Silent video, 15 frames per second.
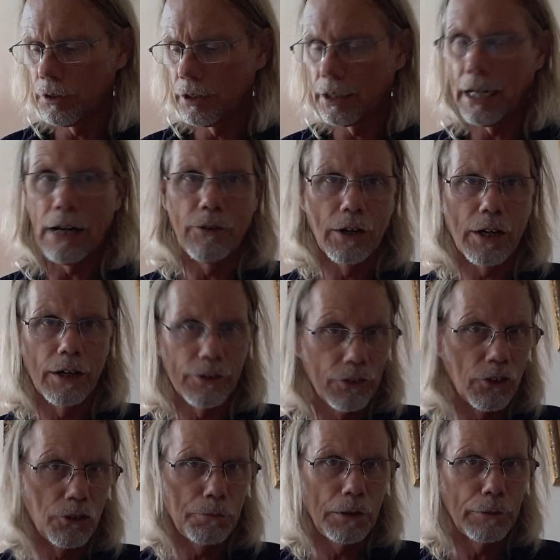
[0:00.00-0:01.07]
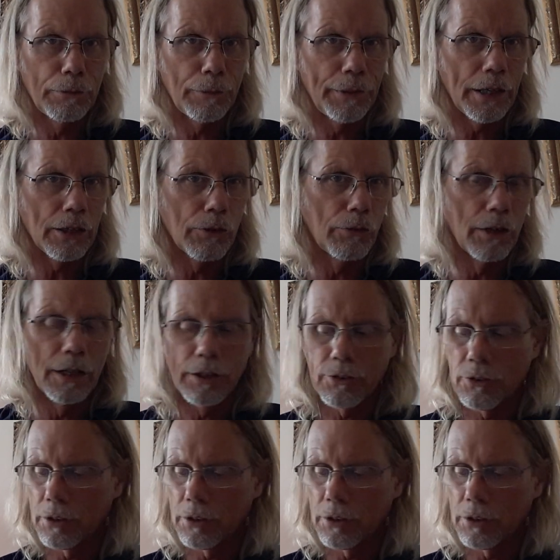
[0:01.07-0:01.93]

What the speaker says: on how a constant speed propeller works